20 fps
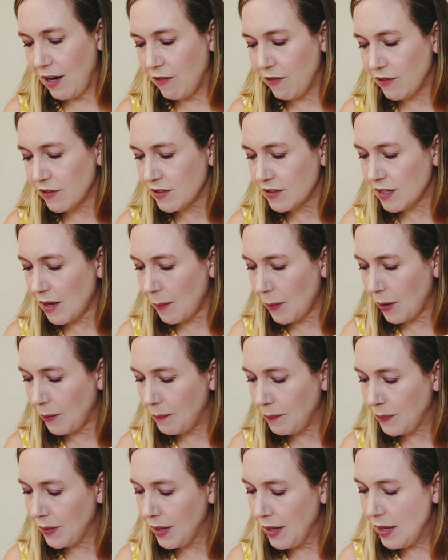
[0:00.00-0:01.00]
for summer.
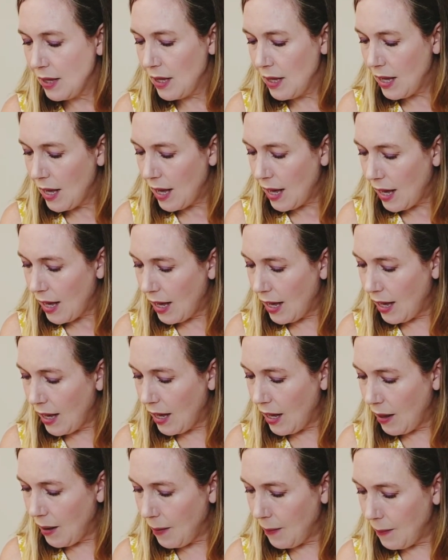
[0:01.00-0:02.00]

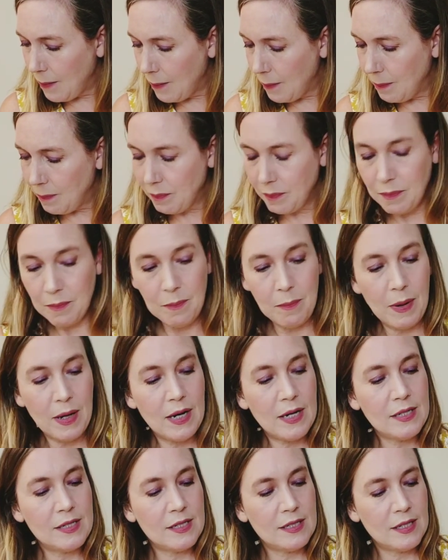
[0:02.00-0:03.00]

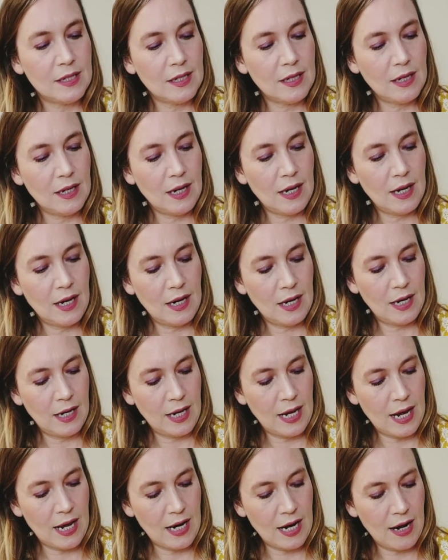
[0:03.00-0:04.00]
But
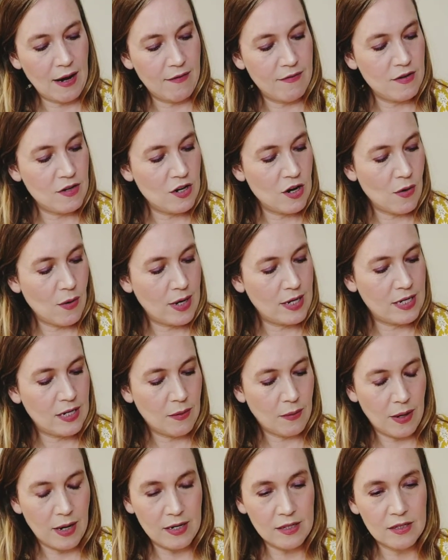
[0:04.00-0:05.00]
again, I have no idea
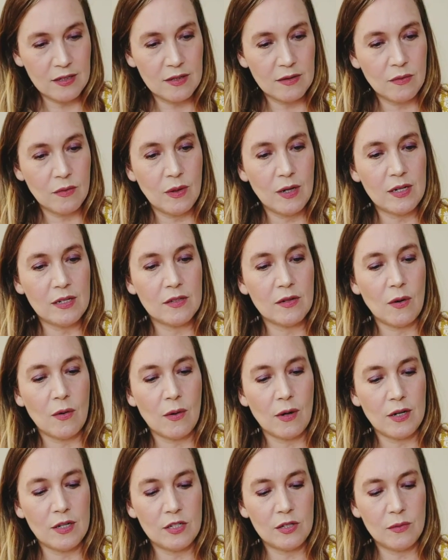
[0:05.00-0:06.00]
why one is
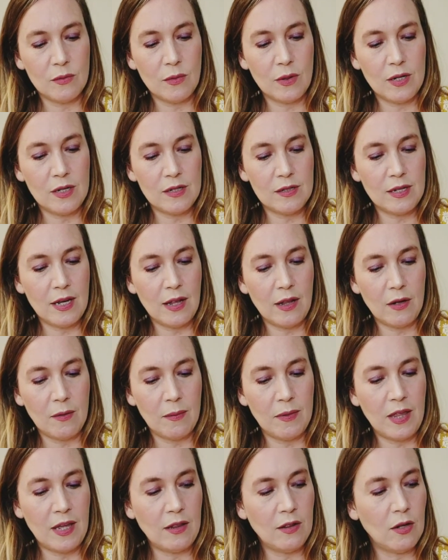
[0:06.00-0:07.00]
orange and one is yellow,
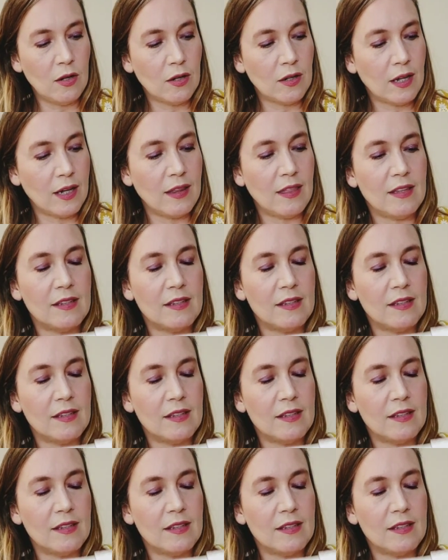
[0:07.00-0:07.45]
but they look like the